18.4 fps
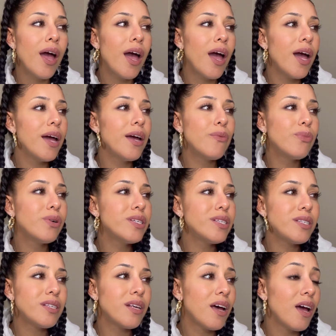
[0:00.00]
It
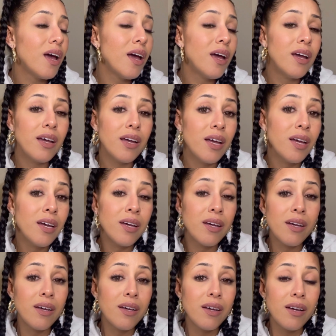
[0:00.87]
was
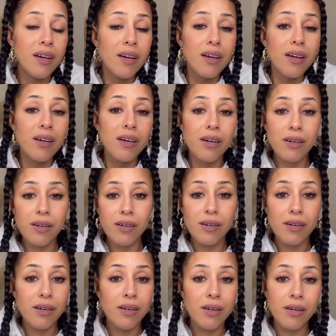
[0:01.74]

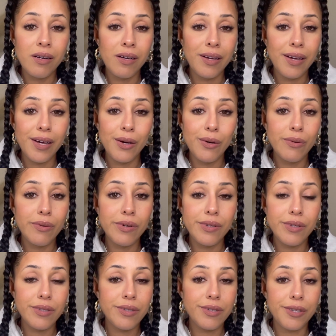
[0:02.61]
it
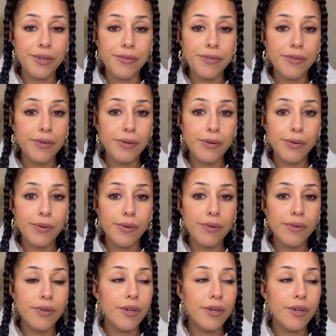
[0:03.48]
was difficult.